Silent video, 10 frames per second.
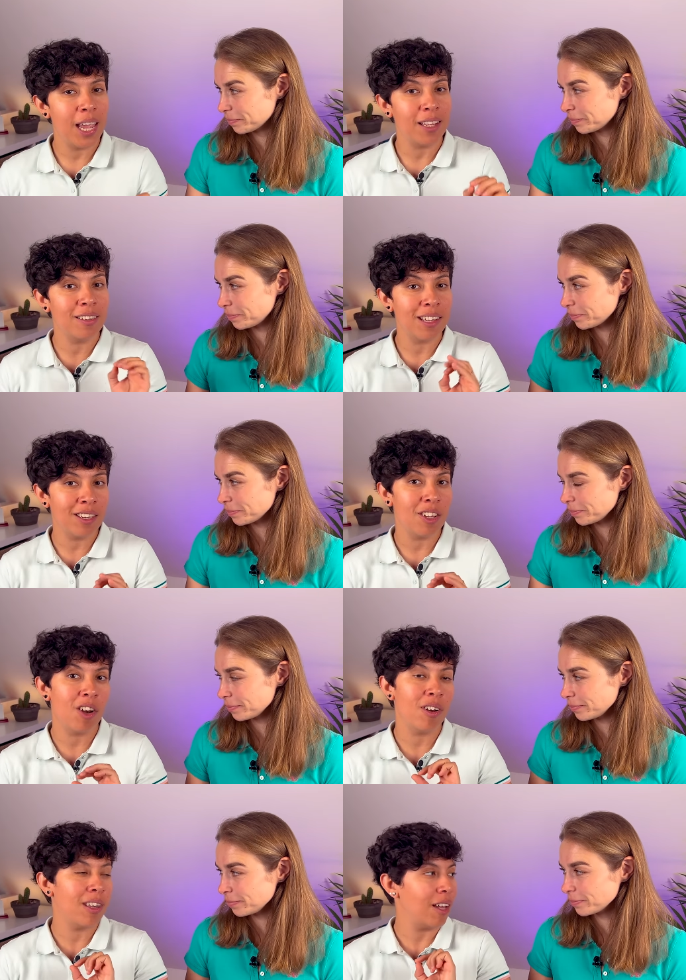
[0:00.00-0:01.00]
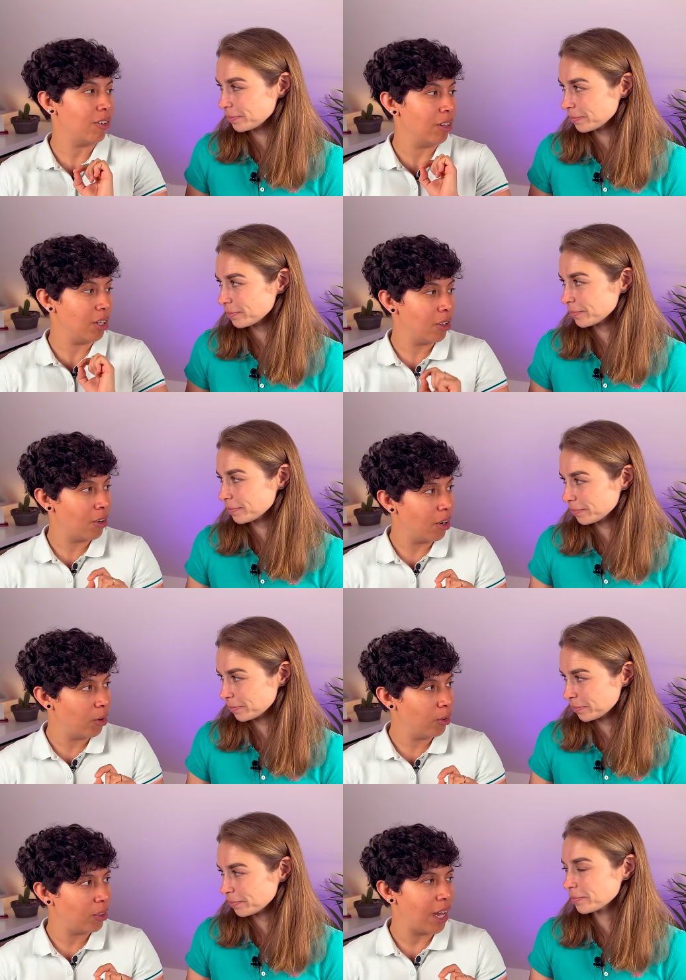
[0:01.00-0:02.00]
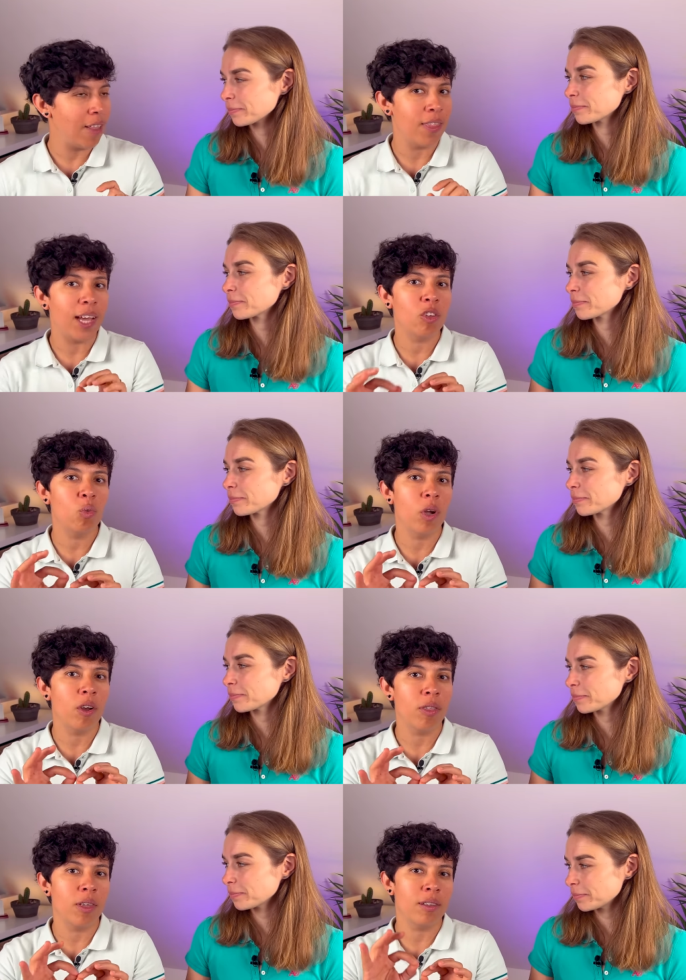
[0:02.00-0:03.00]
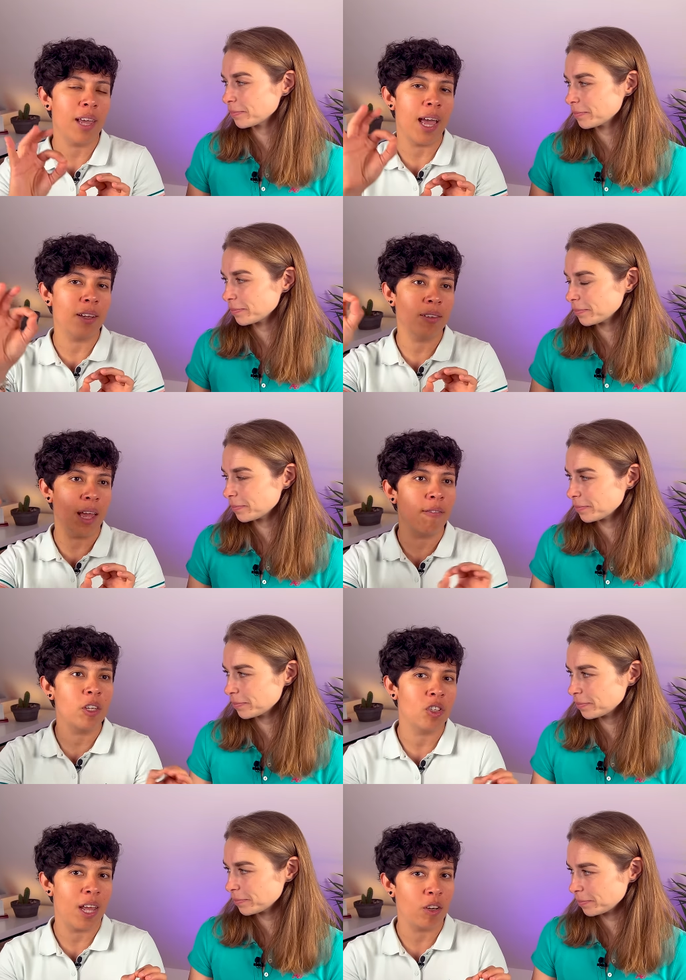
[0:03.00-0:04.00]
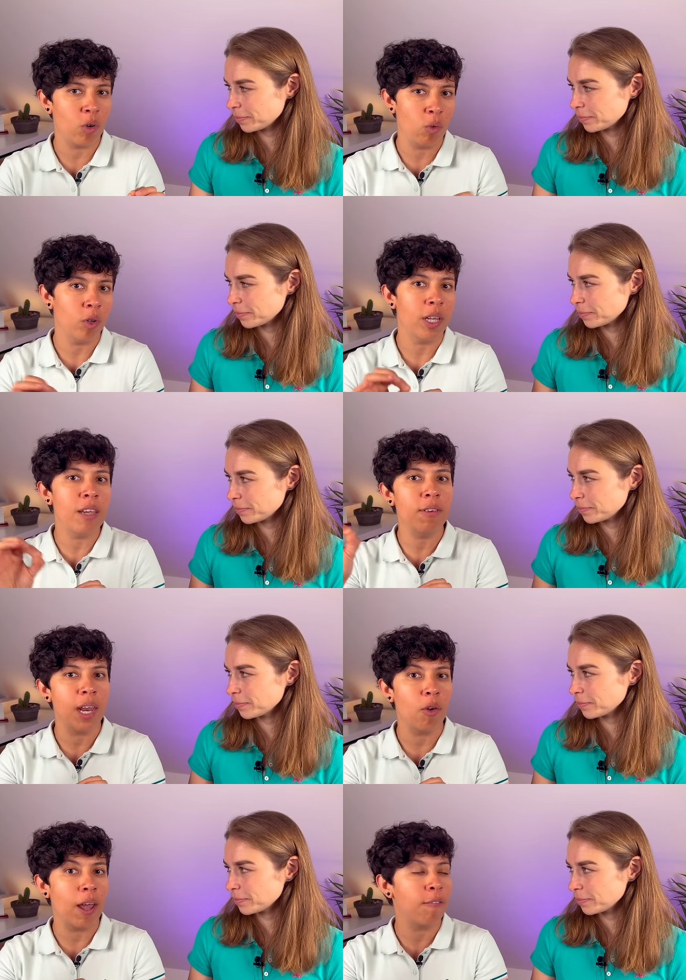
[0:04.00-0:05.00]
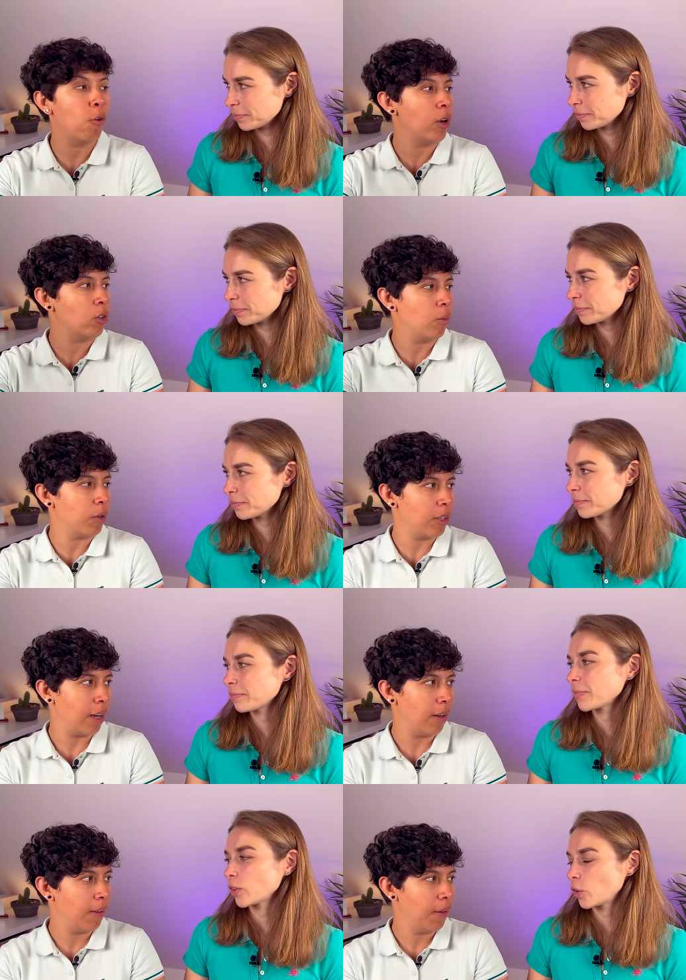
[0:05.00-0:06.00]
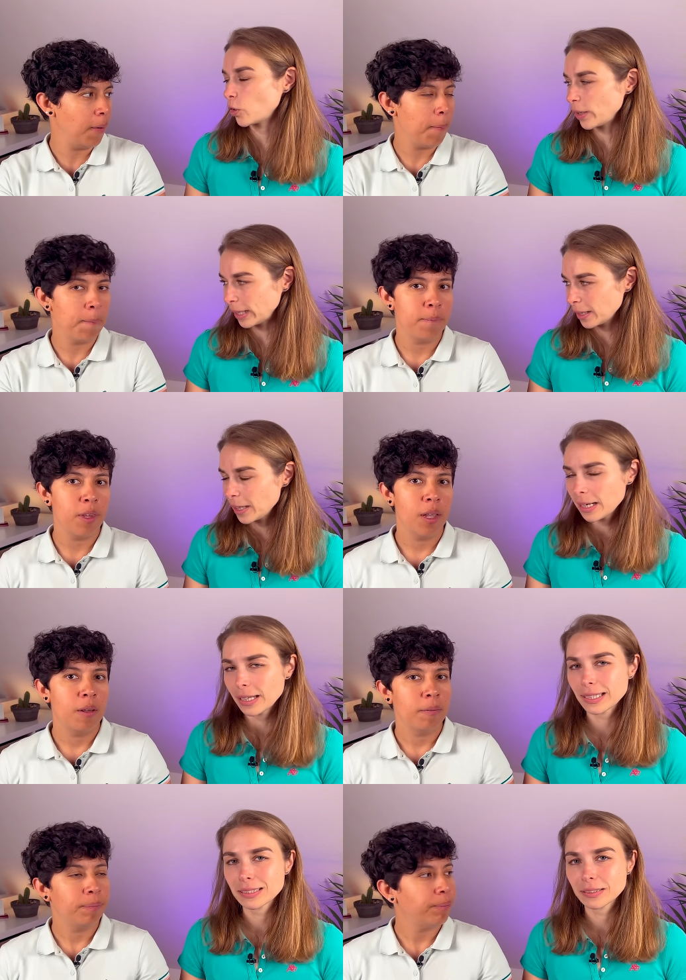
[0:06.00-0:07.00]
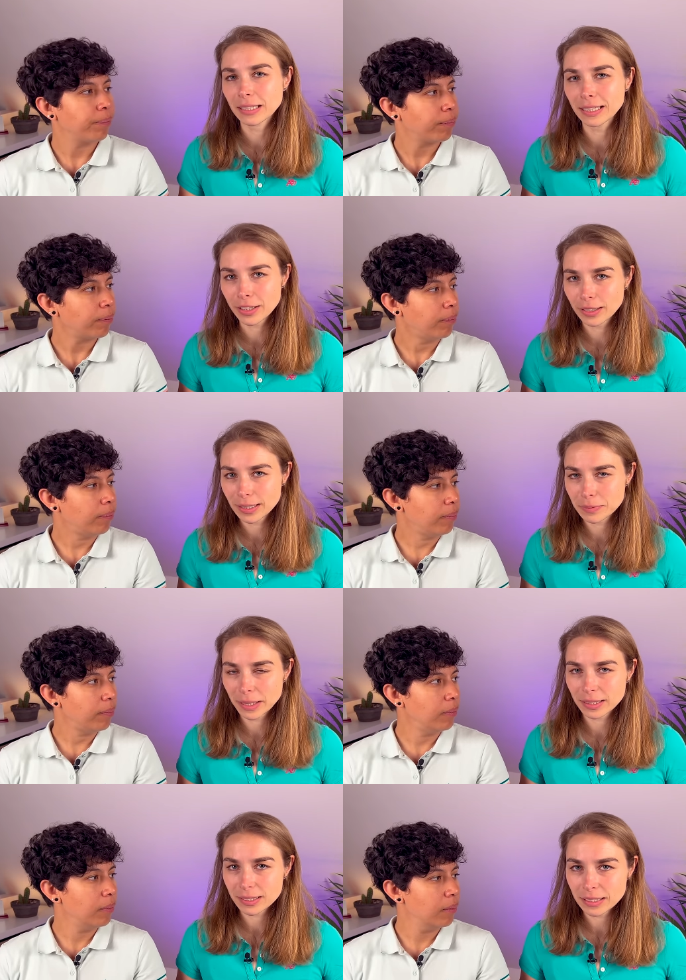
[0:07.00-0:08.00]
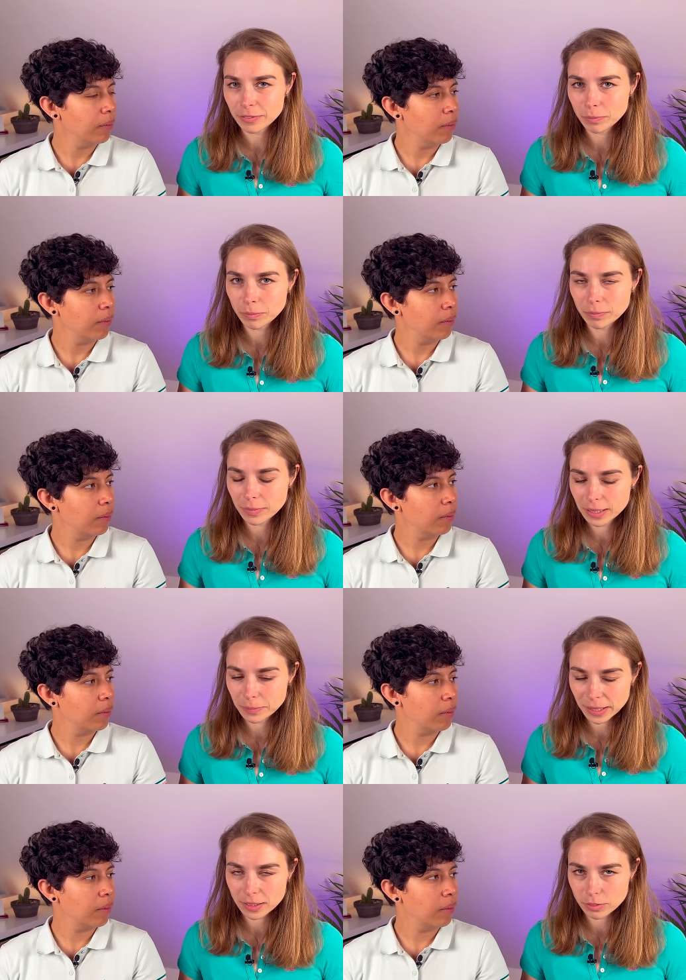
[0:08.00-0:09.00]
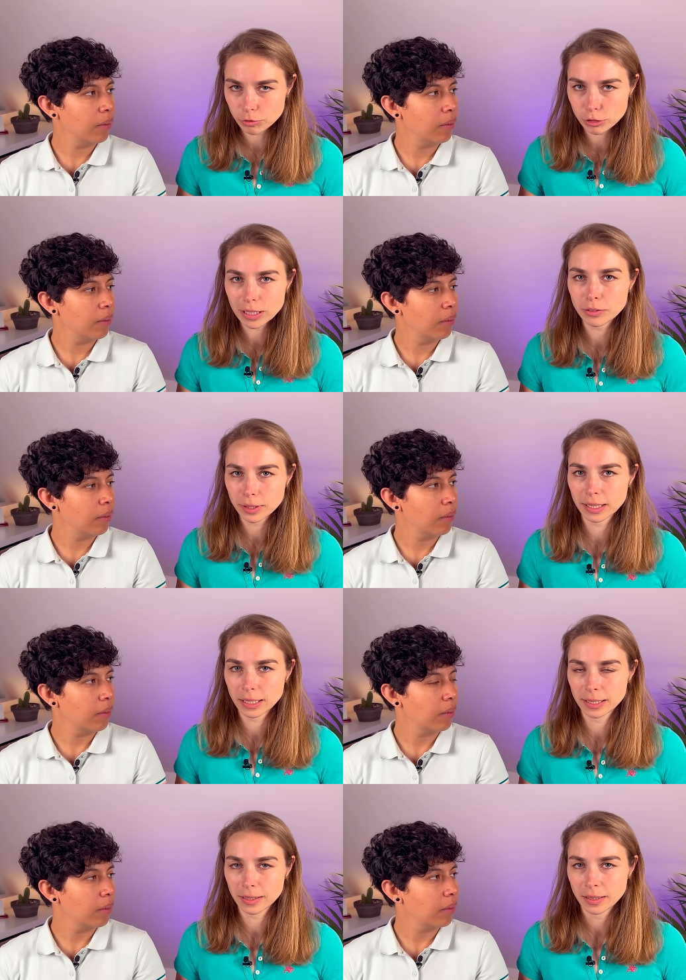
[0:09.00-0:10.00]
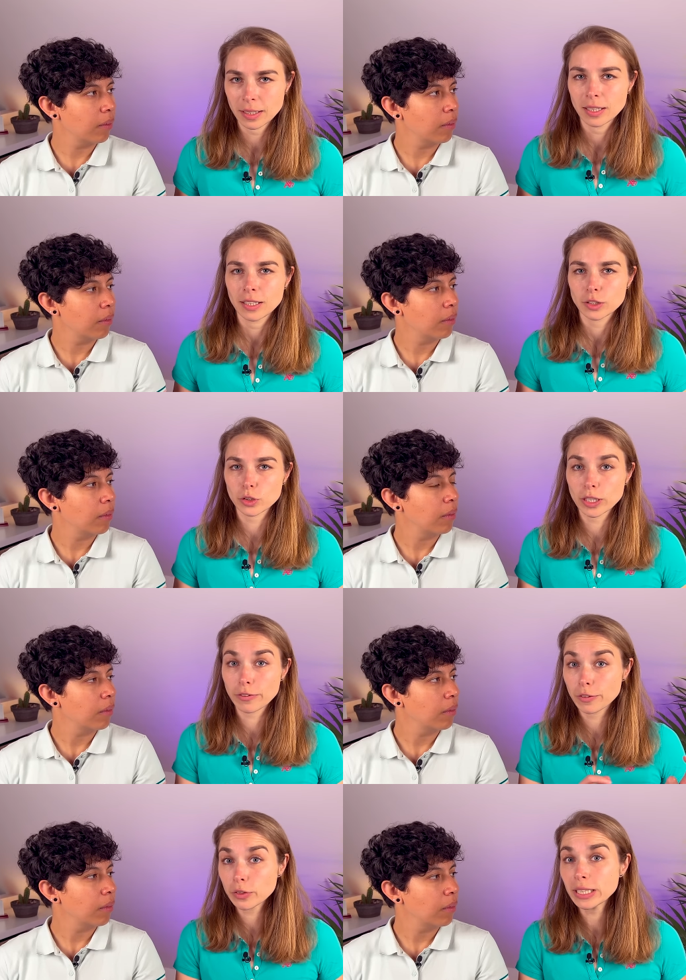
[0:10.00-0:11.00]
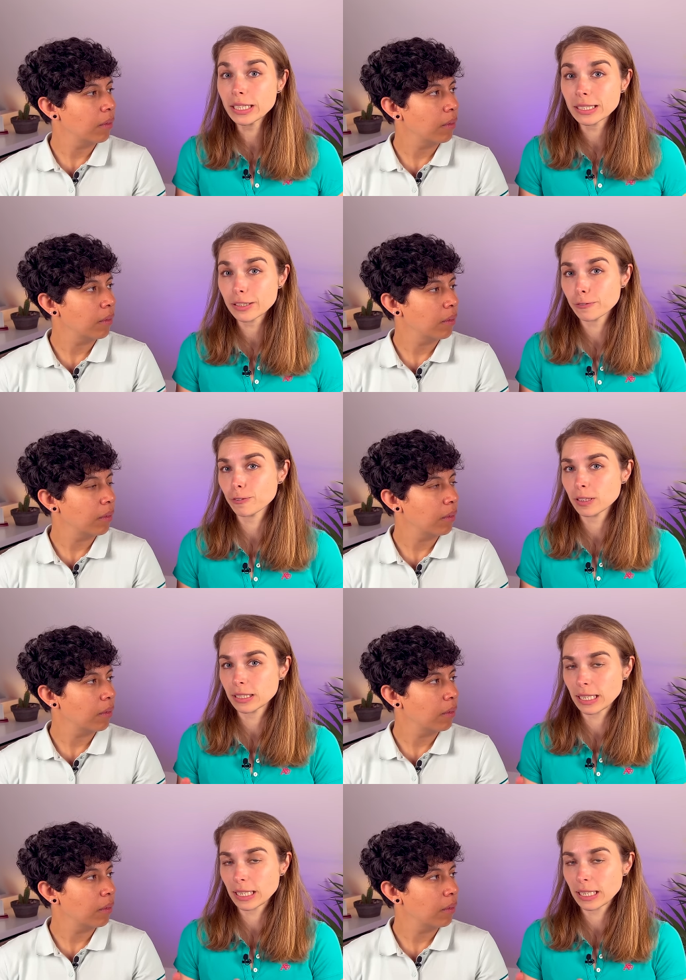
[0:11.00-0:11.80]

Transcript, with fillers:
Speaker 1: at 600,000 euros. And that's where the average tax rate will even out at 42%.
Speaker 2: Correct. Let's make this really, really clear. So you have three different